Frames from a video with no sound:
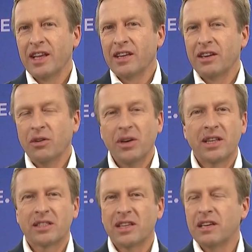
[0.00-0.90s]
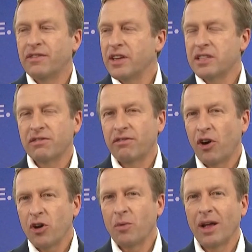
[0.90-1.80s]
You know, it fits
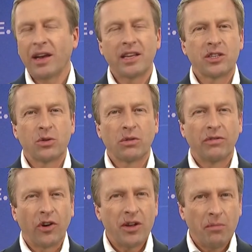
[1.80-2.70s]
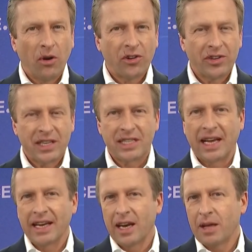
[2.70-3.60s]
very well into a very modern
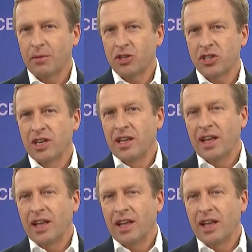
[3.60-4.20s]
design language.